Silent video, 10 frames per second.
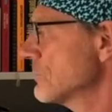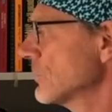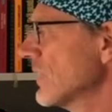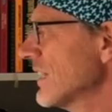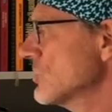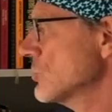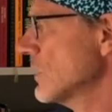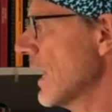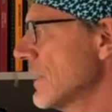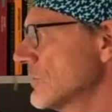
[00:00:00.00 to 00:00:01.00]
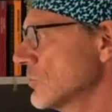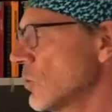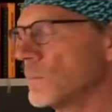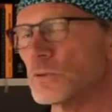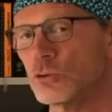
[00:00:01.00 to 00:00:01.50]
production line, the
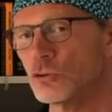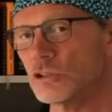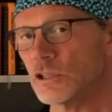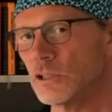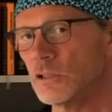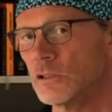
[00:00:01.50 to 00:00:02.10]
computer,